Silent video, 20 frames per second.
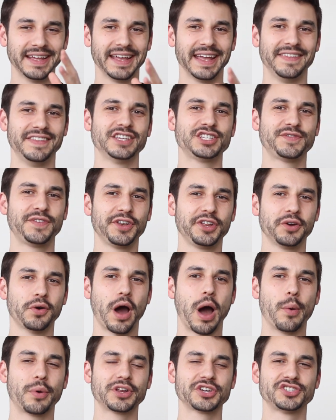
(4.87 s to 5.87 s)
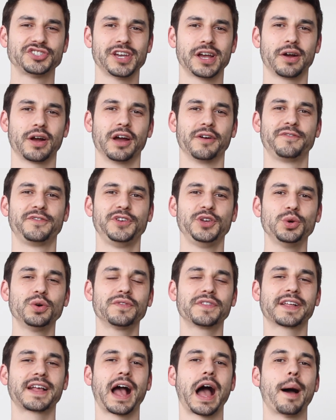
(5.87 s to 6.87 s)
In this video, I want to share a few
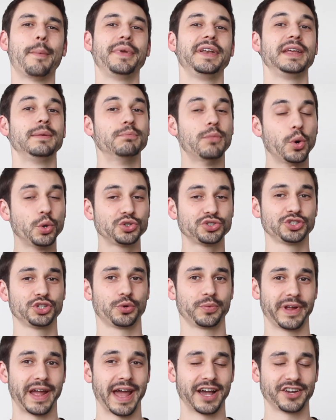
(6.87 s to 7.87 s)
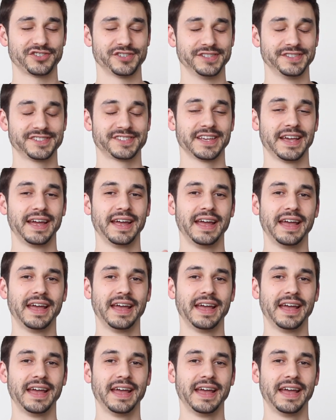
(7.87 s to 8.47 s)
of the common emotional reactions